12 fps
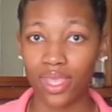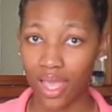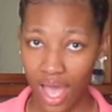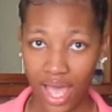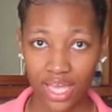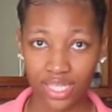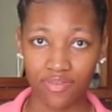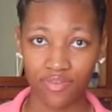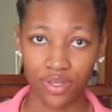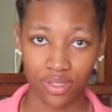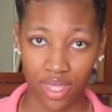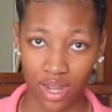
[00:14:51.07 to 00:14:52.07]
I had to
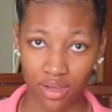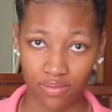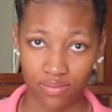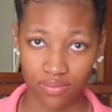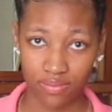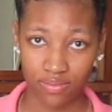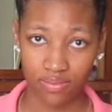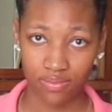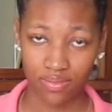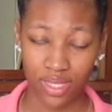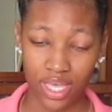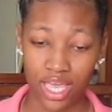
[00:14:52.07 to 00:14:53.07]
figure that out.
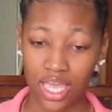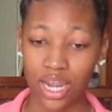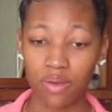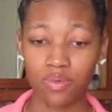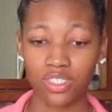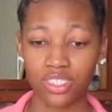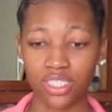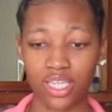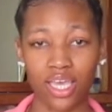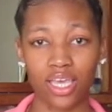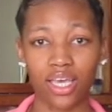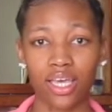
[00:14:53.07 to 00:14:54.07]
And I was just
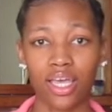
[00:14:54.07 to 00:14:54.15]
like,